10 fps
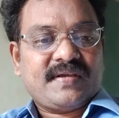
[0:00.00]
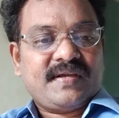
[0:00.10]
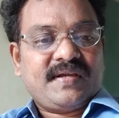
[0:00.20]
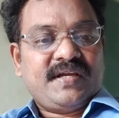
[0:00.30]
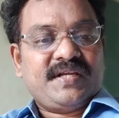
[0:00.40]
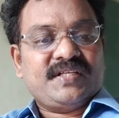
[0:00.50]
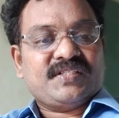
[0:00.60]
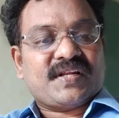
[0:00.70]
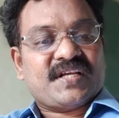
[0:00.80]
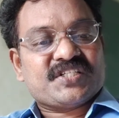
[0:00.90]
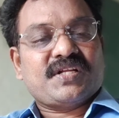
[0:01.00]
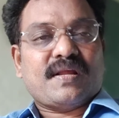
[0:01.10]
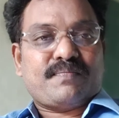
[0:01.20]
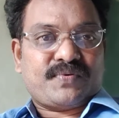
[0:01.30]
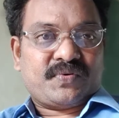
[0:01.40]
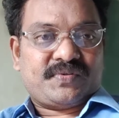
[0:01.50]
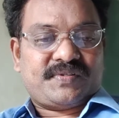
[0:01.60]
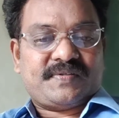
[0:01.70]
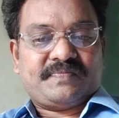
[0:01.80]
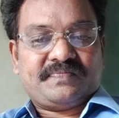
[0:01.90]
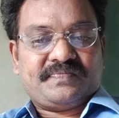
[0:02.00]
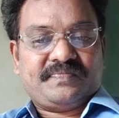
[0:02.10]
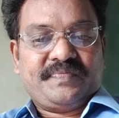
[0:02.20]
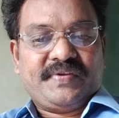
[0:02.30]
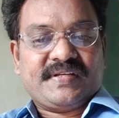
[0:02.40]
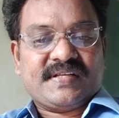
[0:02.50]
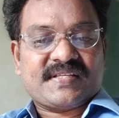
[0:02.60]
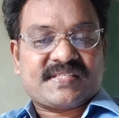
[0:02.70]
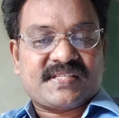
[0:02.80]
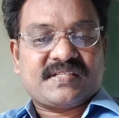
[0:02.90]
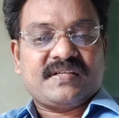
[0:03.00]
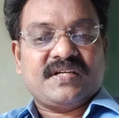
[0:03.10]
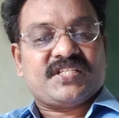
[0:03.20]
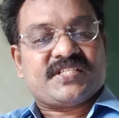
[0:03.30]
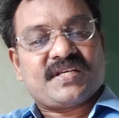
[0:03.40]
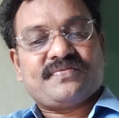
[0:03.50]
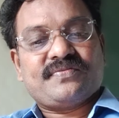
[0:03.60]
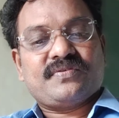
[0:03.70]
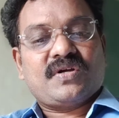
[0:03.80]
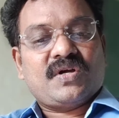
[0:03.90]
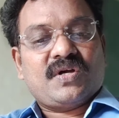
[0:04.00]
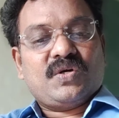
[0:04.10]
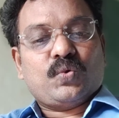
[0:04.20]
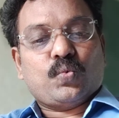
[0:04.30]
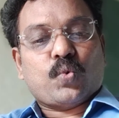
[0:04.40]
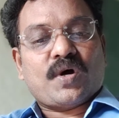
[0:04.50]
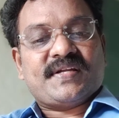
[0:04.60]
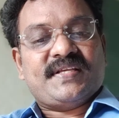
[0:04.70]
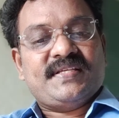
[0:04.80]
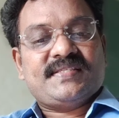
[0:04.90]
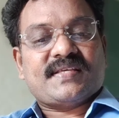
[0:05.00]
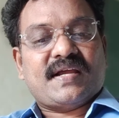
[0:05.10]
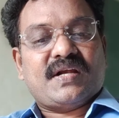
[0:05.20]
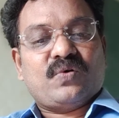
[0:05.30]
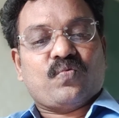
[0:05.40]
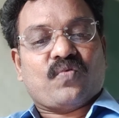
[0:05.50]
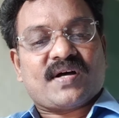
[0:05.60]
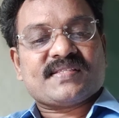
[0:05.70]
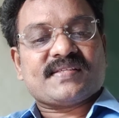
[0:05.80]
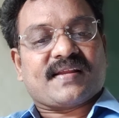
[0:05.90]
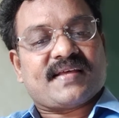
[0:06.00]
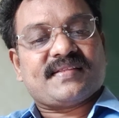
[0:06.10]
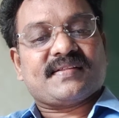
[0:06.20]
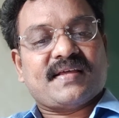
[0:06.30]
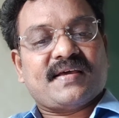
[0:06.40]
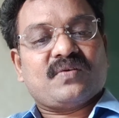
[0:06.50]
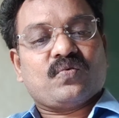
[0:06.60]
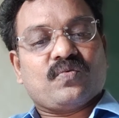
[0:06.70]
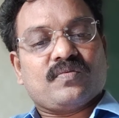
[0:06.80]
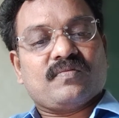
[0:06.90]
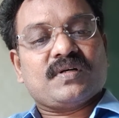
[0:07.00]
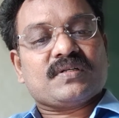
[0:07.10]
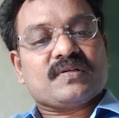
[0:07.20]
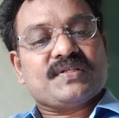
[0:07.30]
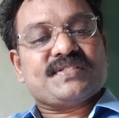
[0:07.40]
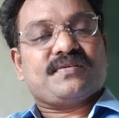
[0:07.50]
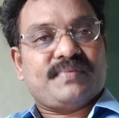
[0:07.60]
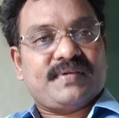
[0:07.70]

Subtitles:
It is a rational approach. It restricts itself to what is and was rather than what ought to be.